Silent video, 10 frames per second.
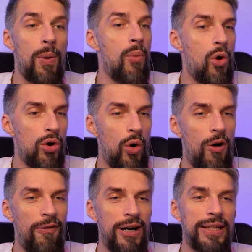
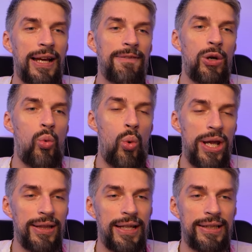Moreover, it have the
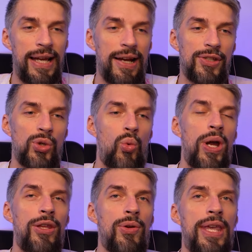wind attack, so when you